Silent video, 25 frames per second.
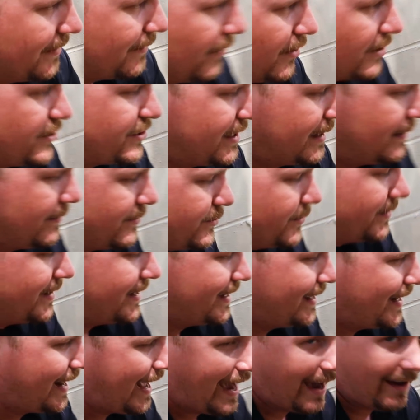inrush amps we
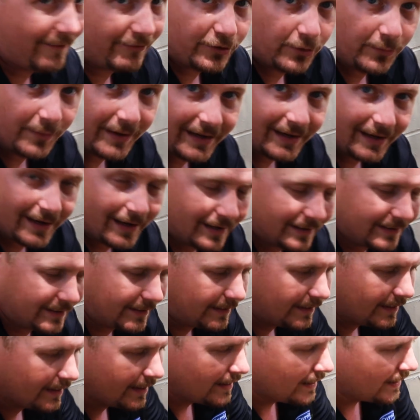get after we connect
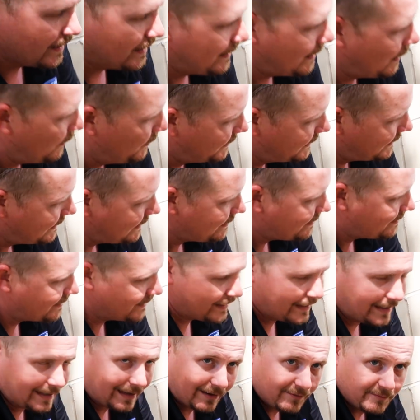it. Now a key
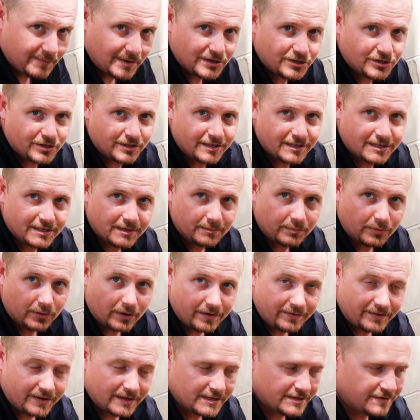thing, and I've mentioned this in
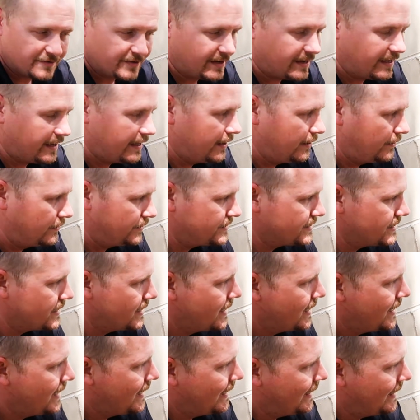previous videos,
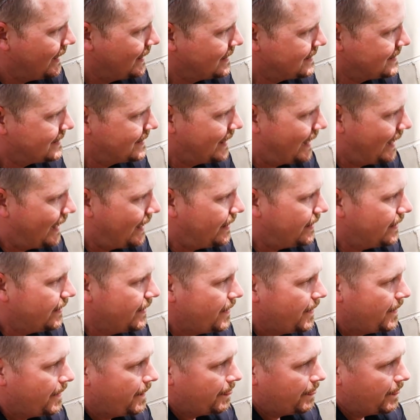is that
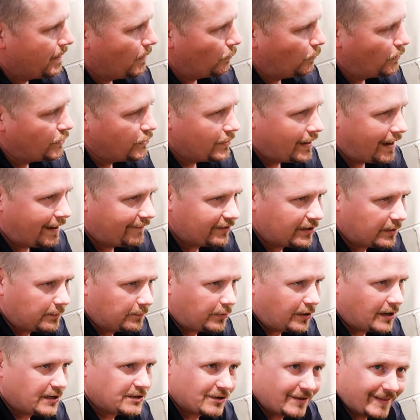when you have a
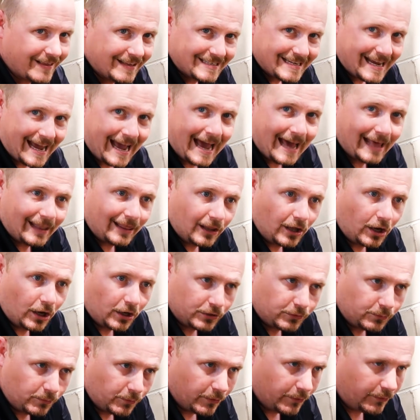compressor that's at
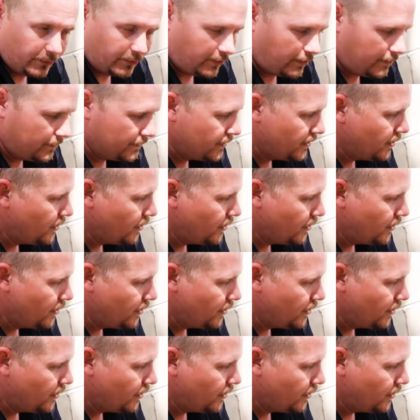locked rotor,